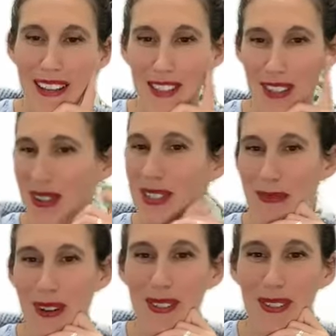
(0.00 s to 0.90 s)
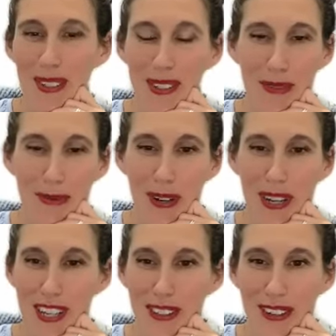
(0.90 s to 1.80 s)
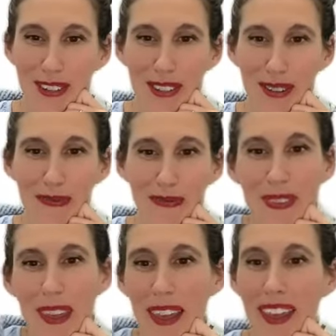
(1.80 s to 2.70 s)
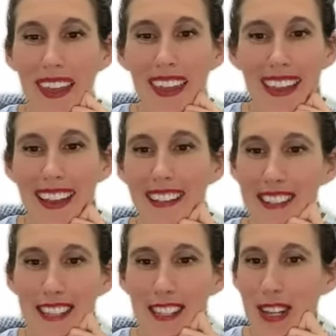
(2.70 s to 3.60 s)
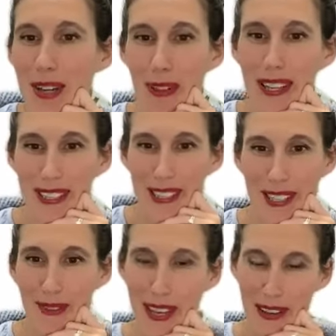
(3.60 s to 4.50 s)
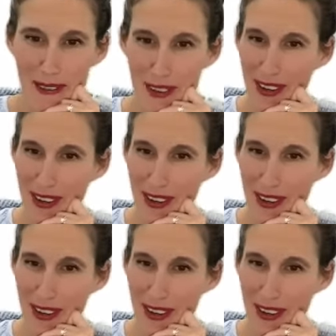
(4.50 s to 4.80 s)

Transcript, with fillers: students but also to support each other. So it's it's a good place to be if